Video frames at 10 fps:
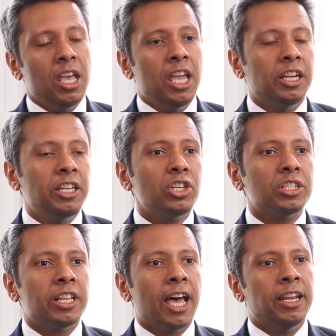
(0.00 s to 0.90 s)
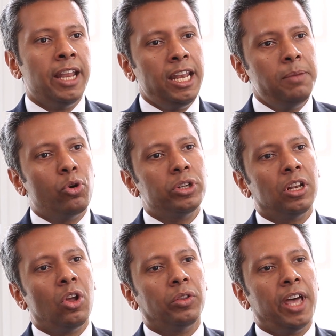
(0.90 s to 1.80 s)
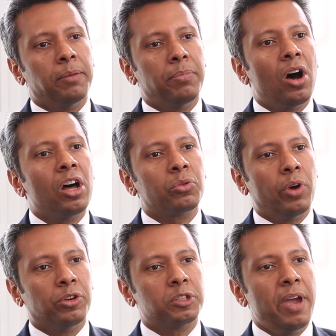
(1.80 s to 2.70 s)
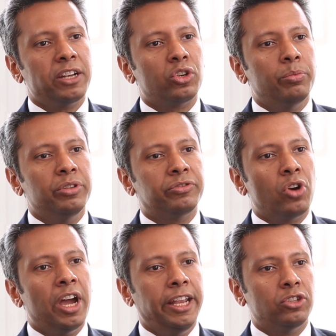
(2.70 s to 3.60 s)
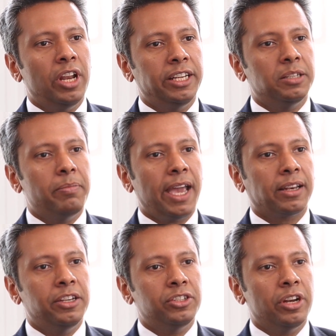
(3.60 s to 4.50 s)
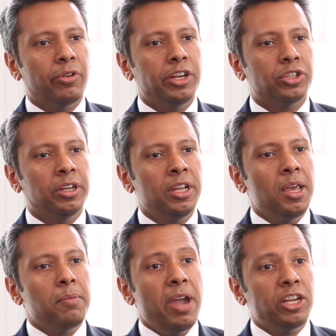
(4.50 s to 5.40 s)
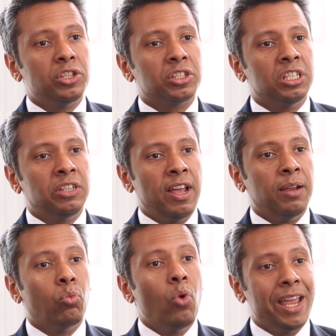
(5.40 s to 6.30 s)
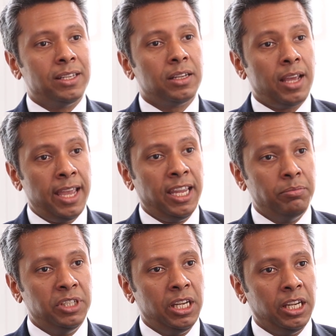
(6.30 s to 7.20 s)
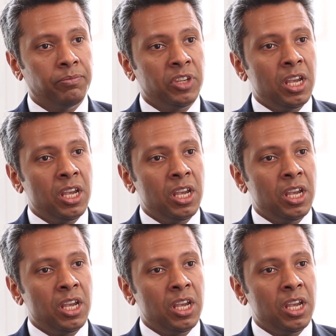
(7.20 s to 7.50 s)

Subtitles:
In addition to that, at any point along that pathway or spectrum of dry age-related macular degeneration, patients can develop wet AMD.